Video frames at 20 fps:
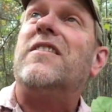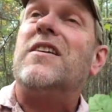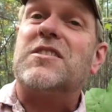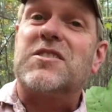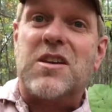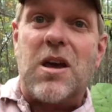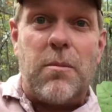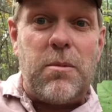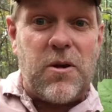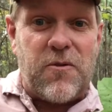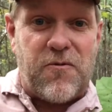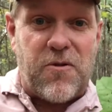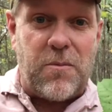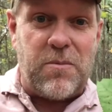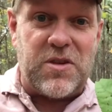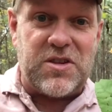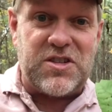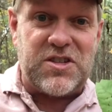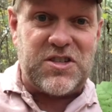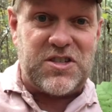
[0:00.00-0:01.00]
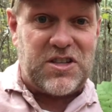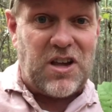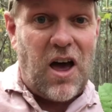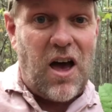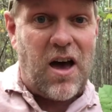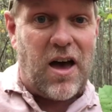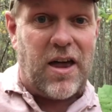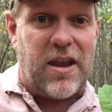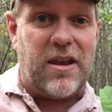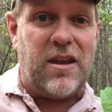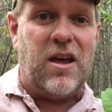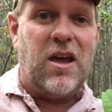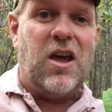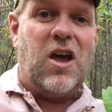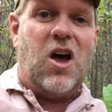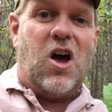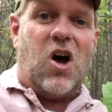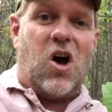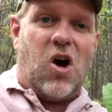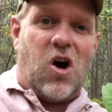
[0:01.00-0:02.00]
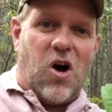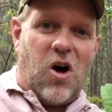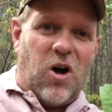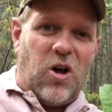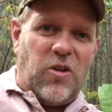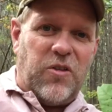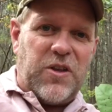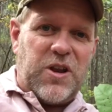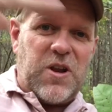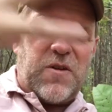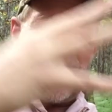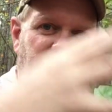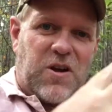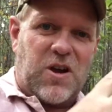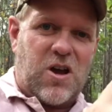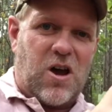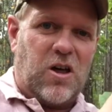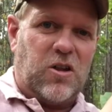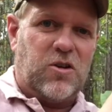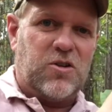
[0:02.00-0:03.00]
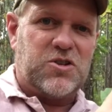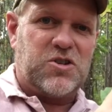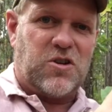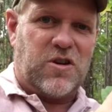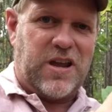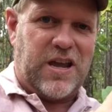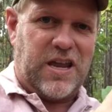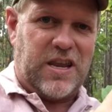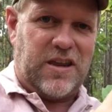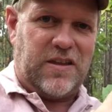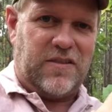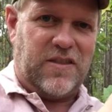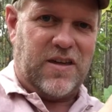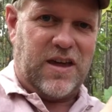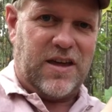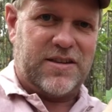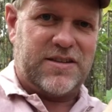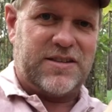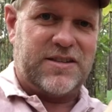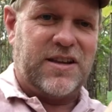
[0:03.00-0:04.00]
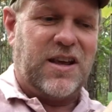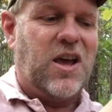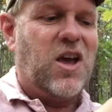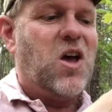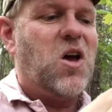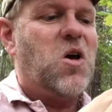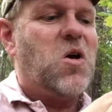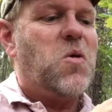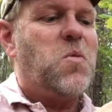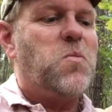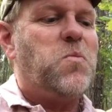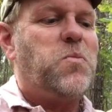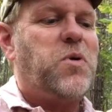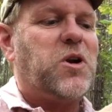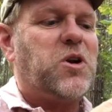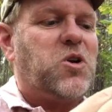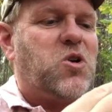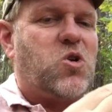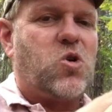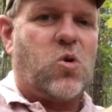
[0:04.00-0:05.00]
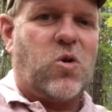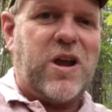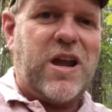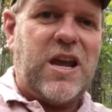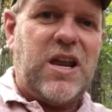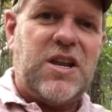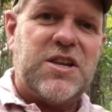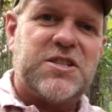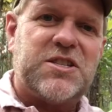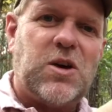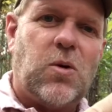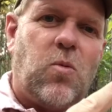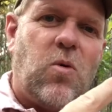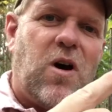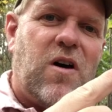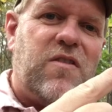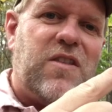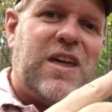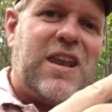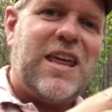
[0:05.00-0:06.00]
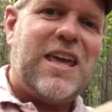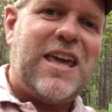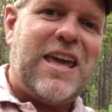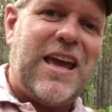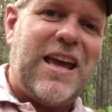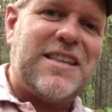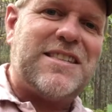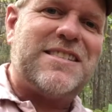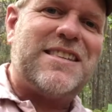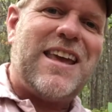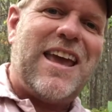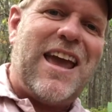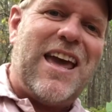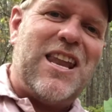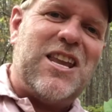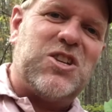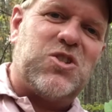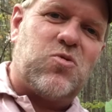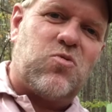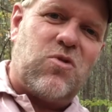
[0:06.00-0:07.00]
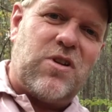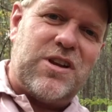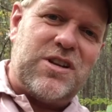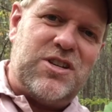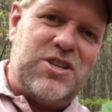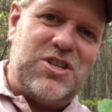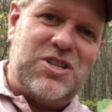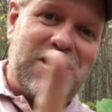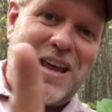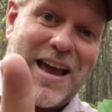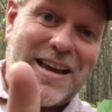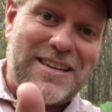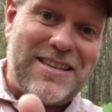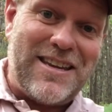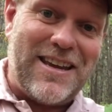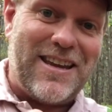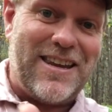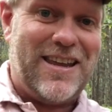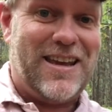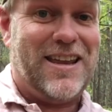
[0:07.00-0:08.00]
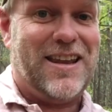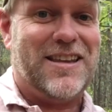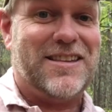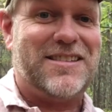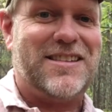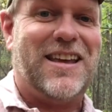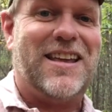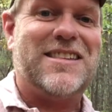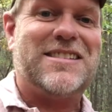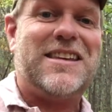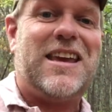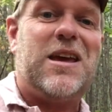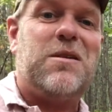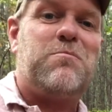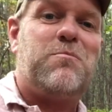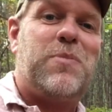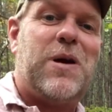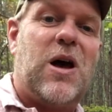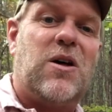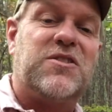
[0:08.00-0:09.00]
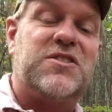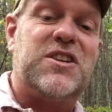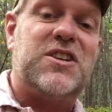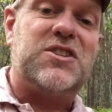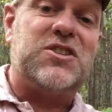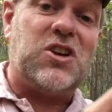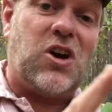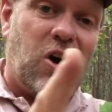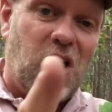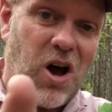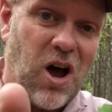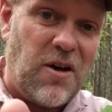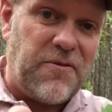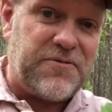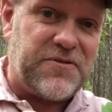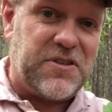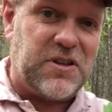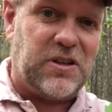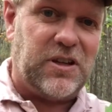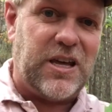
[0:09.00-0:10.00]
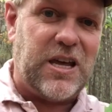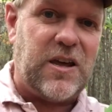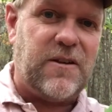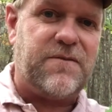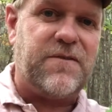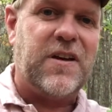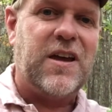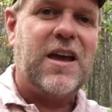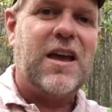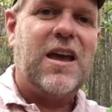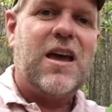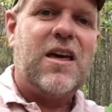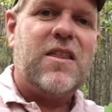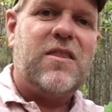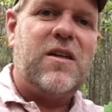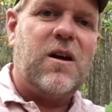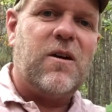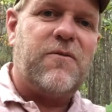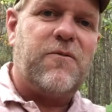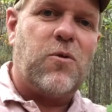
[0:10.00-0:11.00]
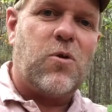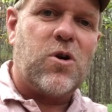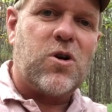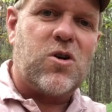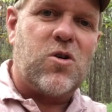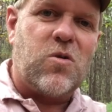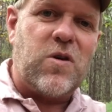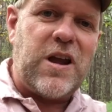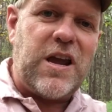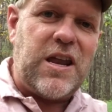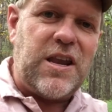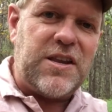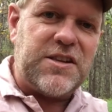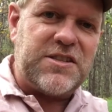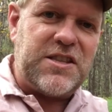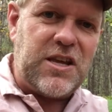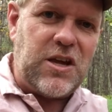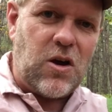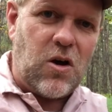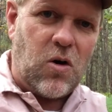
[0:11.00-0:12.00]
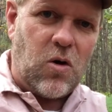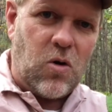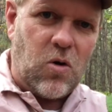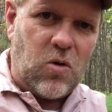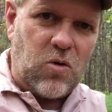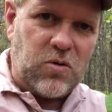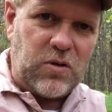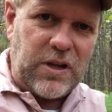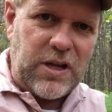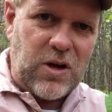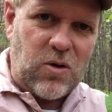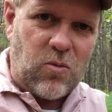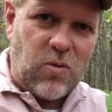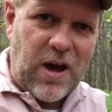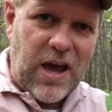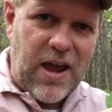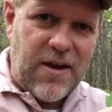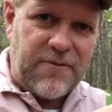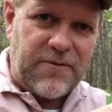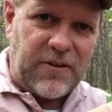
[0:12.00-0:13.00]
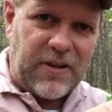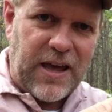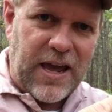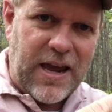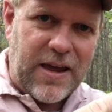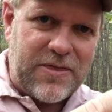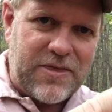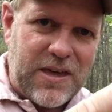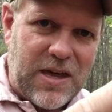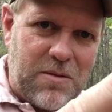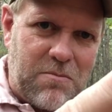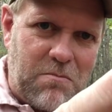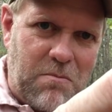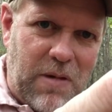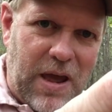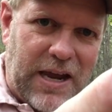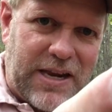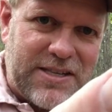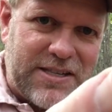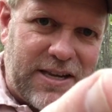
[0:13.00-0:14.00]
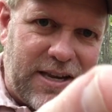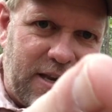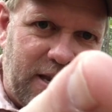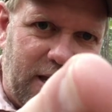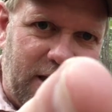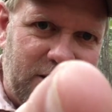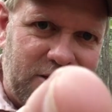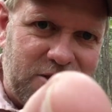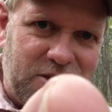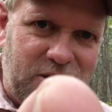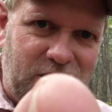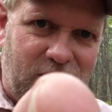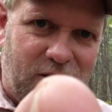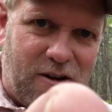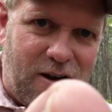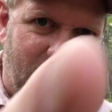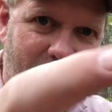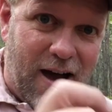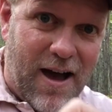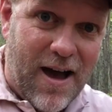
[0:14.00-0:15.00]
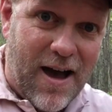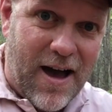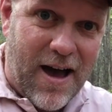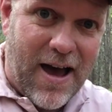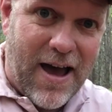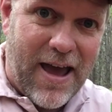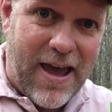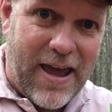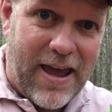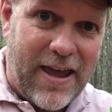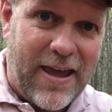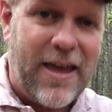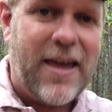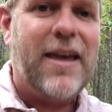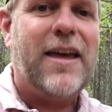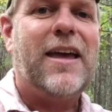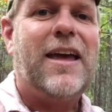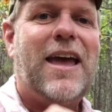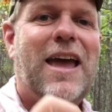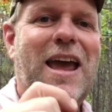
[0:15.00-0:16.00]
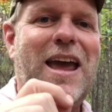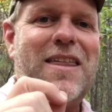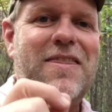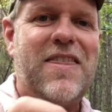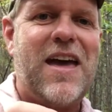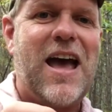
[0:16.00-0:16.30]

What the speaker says: that's coming from the sun. All the different colors are hitting this, but green is the one that hits and is rejected in a sense. It bounces off the leaf. Therefore, green is the only wavelength that makes it into your eye, and